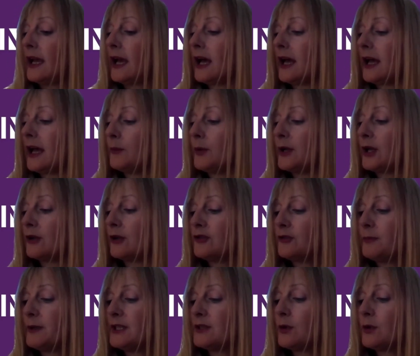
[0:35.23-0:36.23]
And we're going
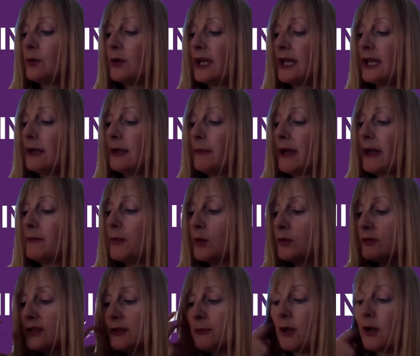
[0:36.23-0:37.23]
to be talking about
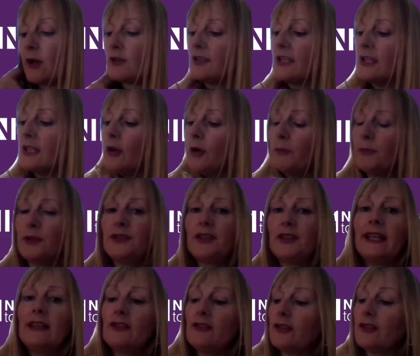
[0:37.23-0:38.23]
multi-party
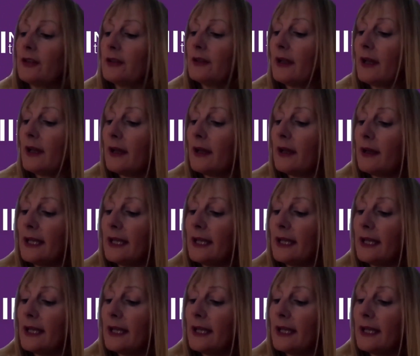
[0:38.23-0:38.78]
computation